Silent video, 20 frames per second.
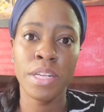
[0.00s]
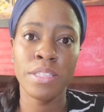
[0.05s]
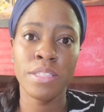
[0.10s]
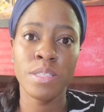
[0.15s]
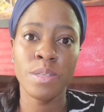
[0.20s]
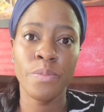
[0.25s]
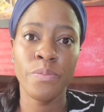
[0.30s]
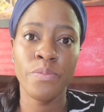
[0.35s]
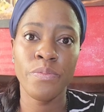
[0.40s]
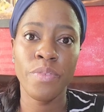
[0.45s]

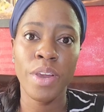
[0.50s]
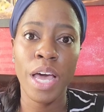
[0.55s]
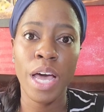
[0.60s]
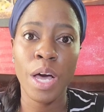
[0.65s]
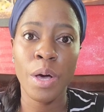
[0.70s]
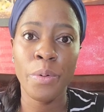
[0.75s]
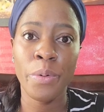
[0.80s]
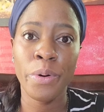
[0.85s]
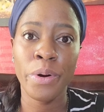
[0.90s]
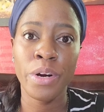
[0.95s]
some
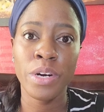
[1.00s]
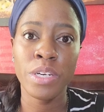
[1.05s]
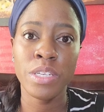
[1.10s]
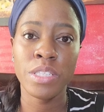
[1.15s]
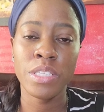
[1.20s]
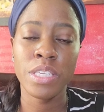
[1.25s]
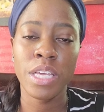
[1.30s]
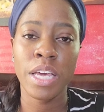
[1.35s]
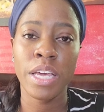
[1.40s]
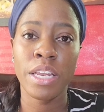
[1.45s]

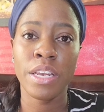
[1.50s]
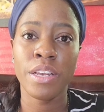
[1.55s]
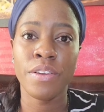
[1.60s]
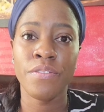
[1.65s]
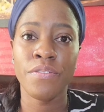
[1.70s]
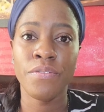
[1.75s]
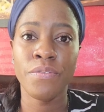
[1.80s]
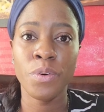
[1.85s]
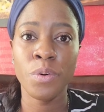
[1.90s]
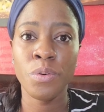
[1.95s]
flowers and
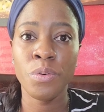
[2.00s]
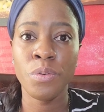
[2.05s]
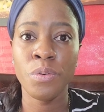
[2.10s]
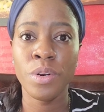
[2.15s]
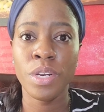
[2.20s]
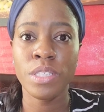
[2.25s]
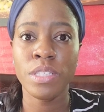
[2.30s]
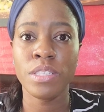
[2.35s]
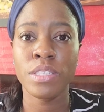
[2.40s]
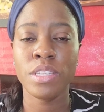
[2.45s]

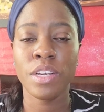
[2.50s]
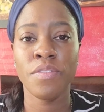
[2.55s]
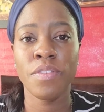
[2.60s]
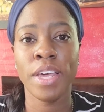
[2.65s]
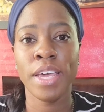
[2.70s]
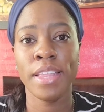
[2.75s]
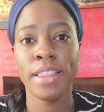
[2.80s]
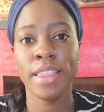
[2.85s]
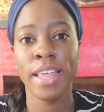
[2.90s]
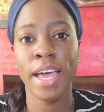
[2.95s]
food and stuff
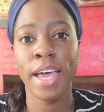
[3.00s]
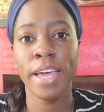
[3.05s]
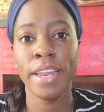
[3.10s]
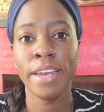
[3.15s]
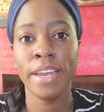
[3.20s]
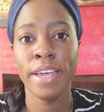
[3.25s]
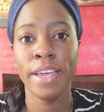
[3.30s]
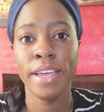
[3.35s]
like that,